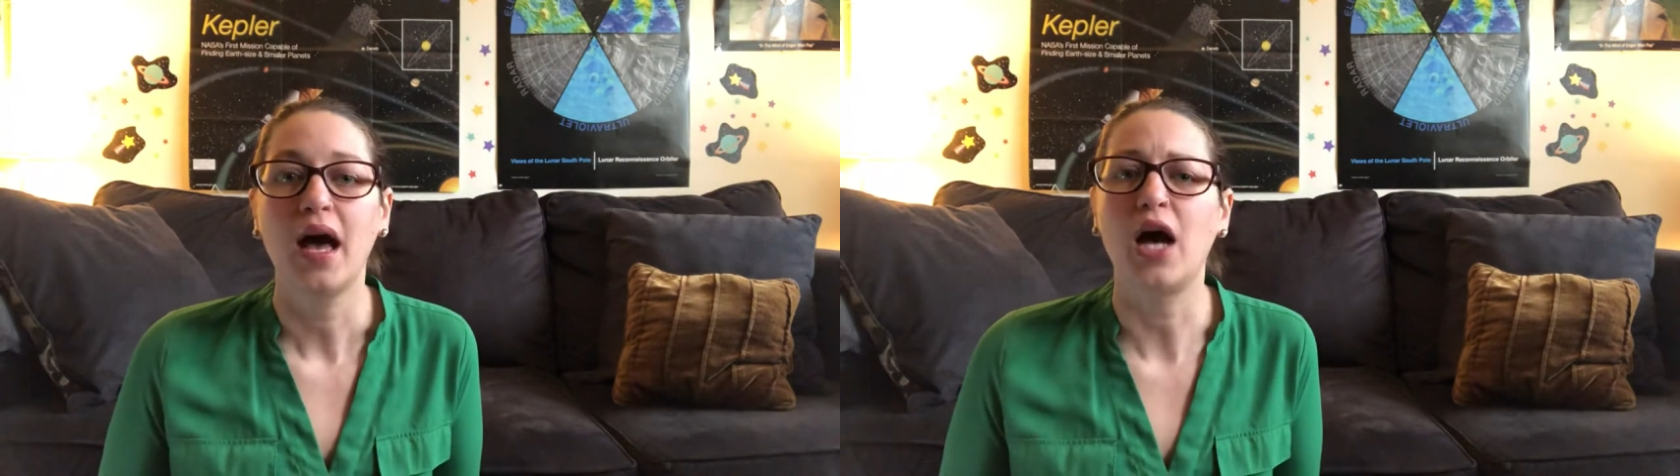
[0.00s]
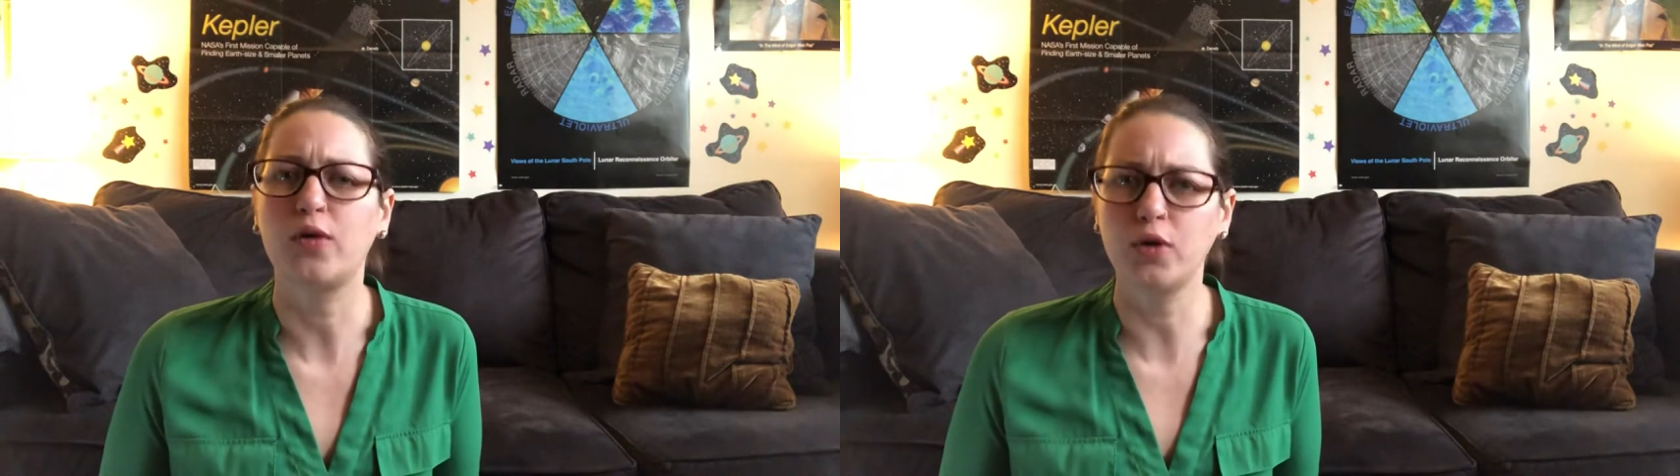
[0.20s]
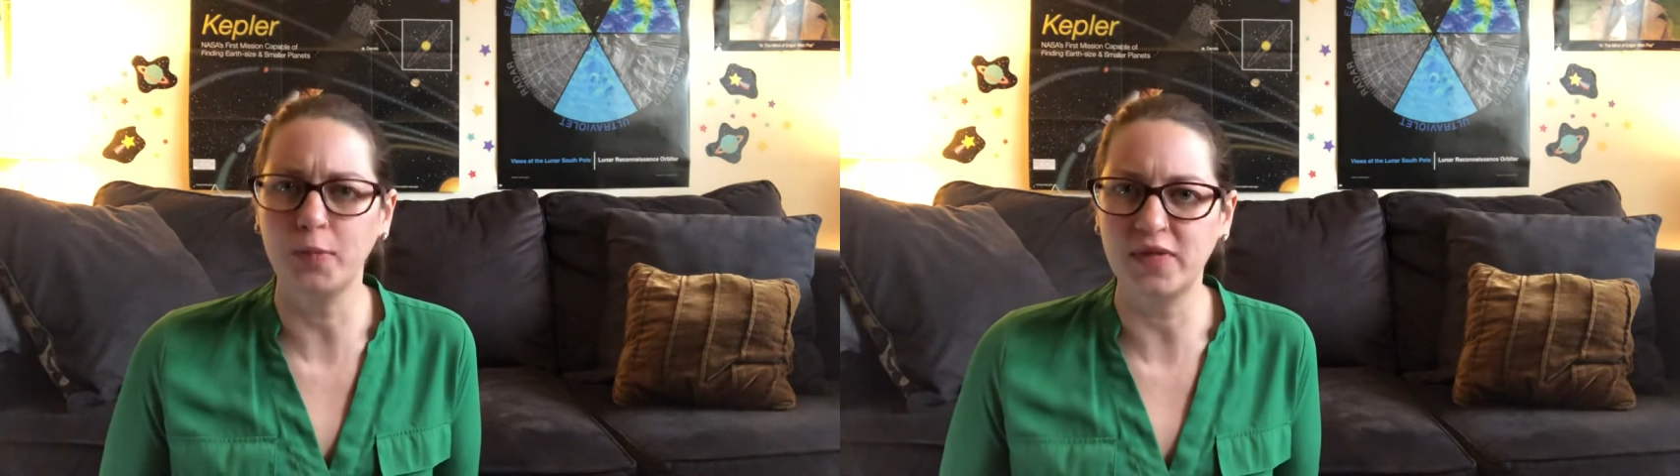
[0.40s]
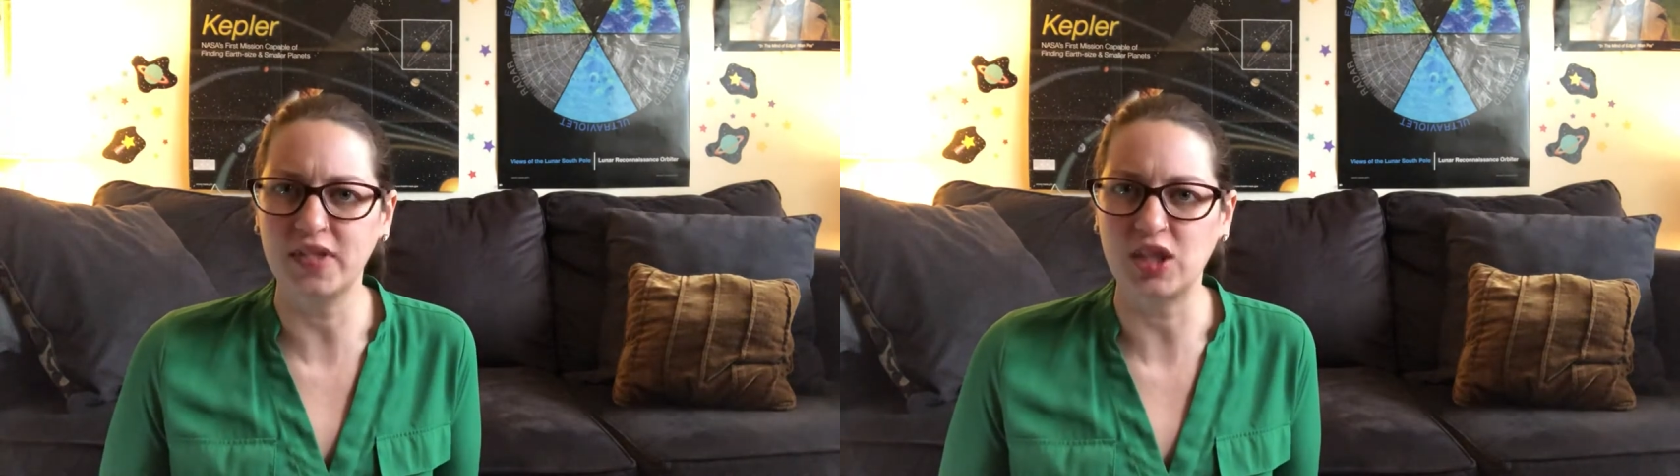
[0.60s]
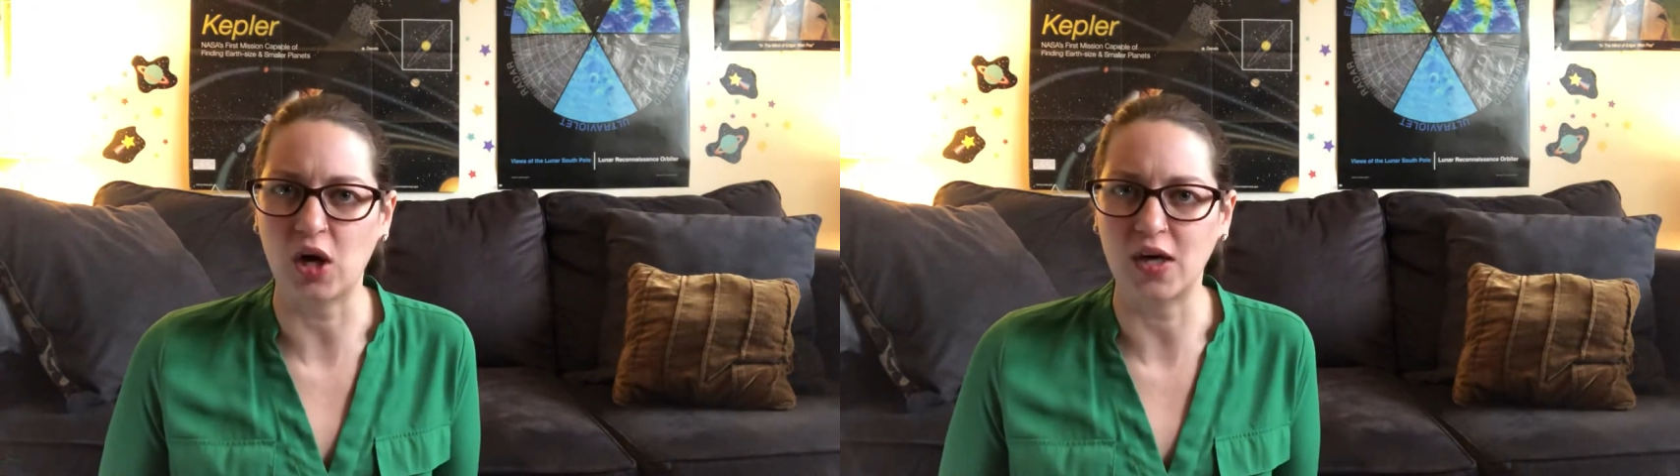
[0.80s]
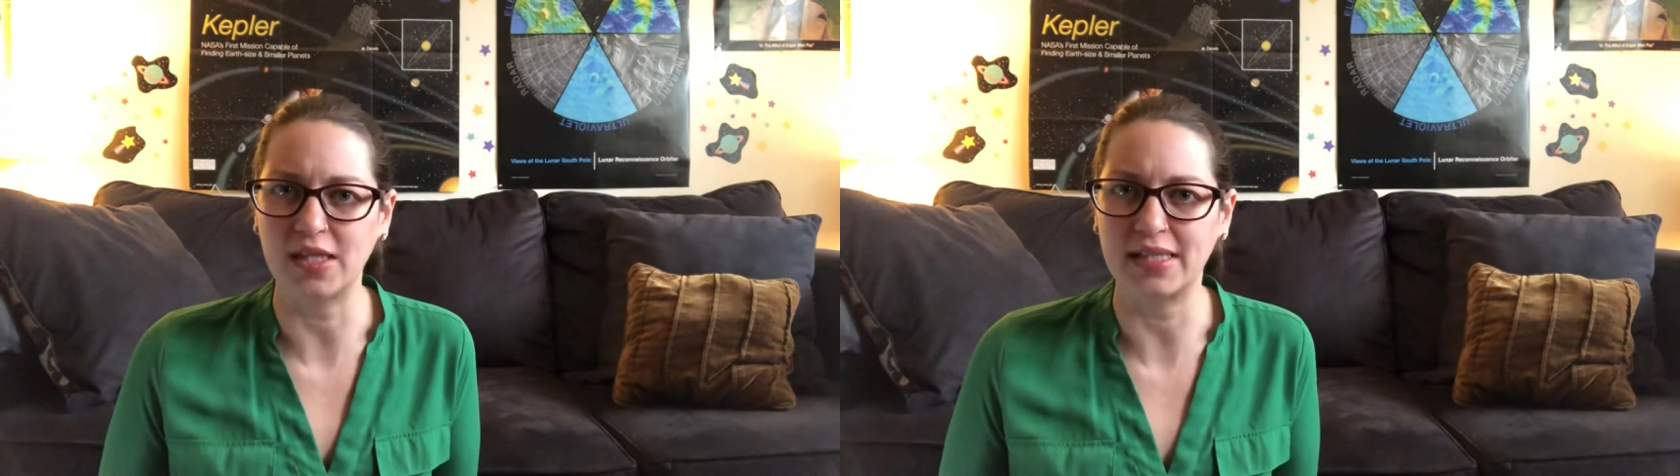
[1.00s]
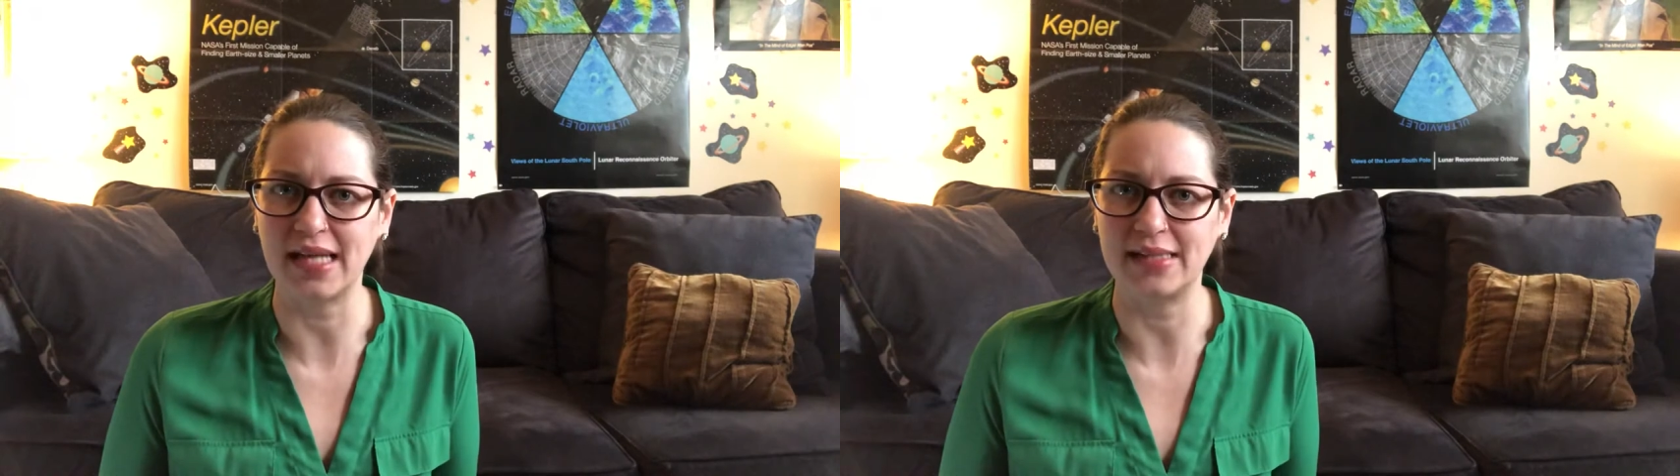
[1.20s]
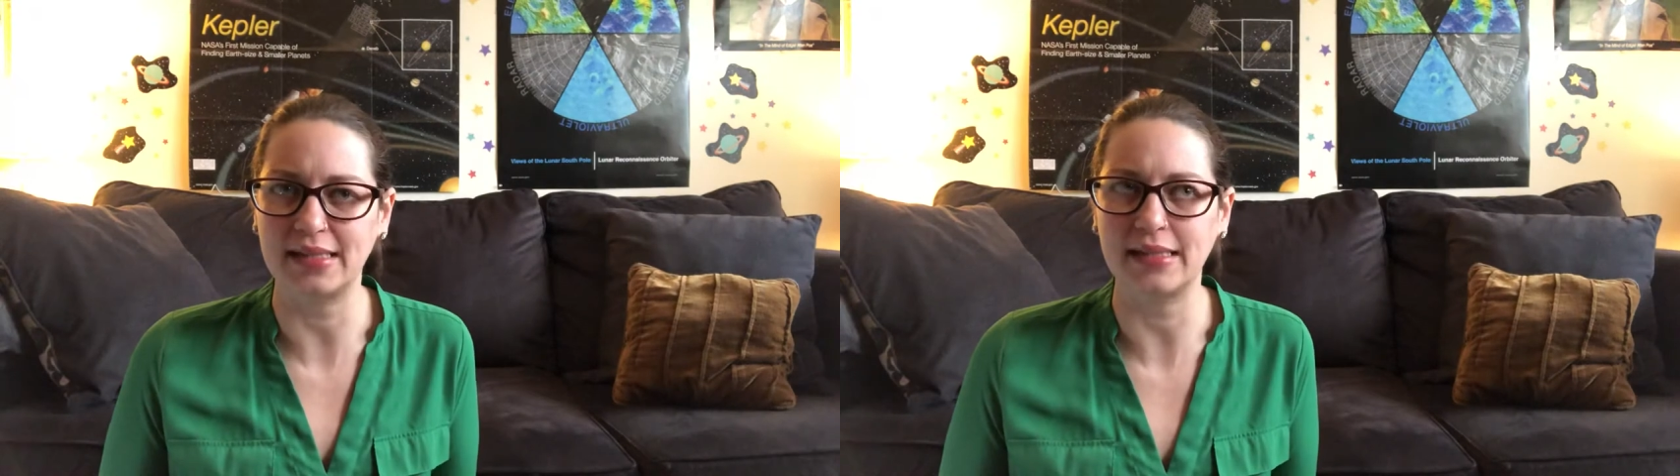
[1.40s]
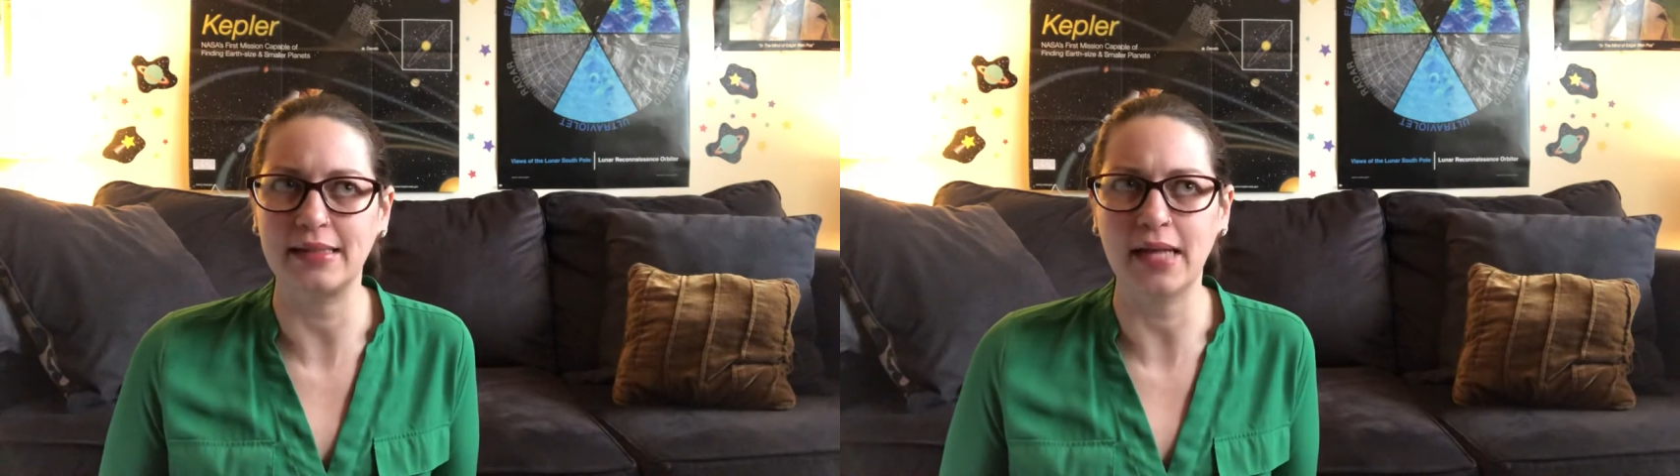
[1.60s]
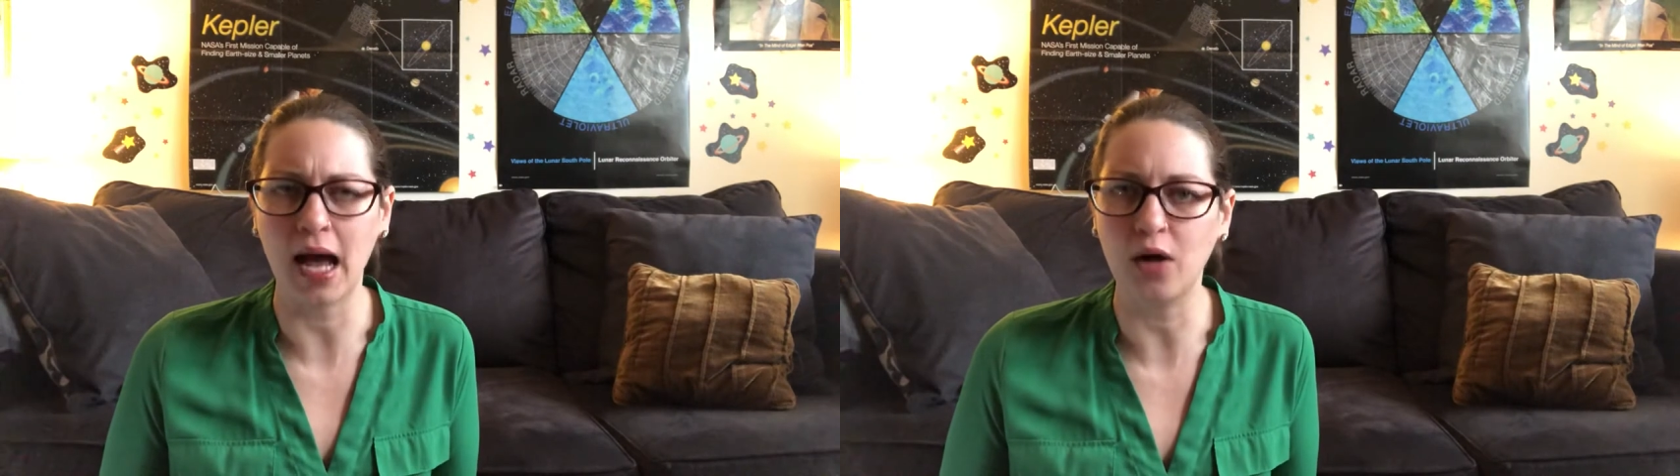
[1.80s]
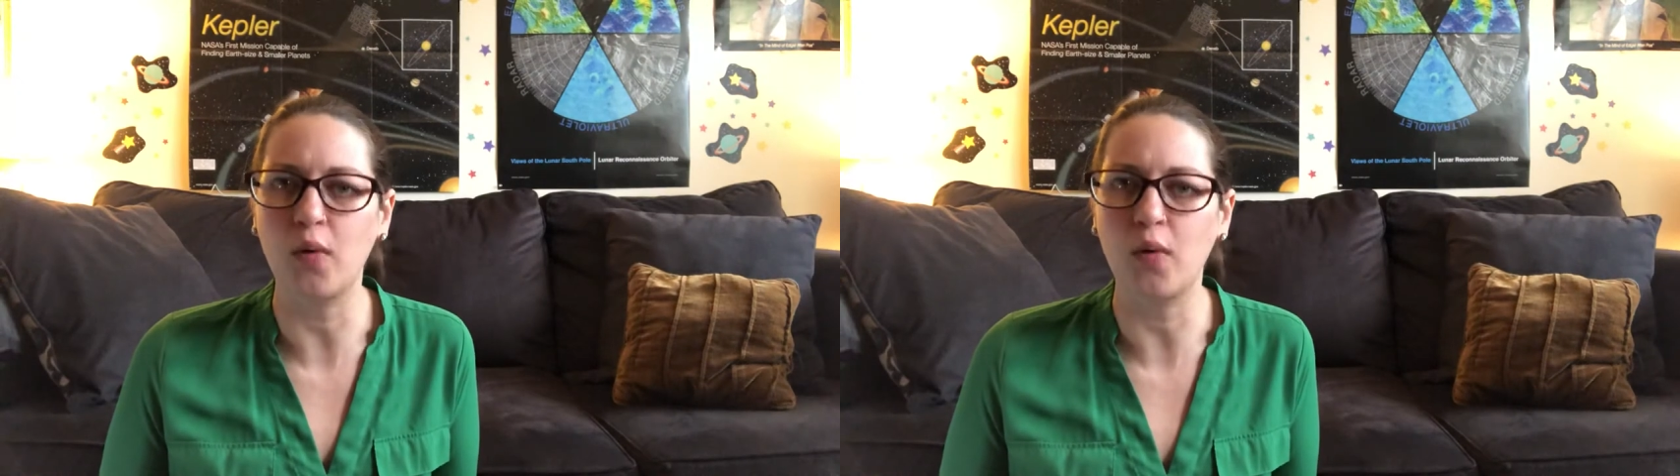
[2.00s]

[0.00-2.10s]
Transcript: a group of stars that's not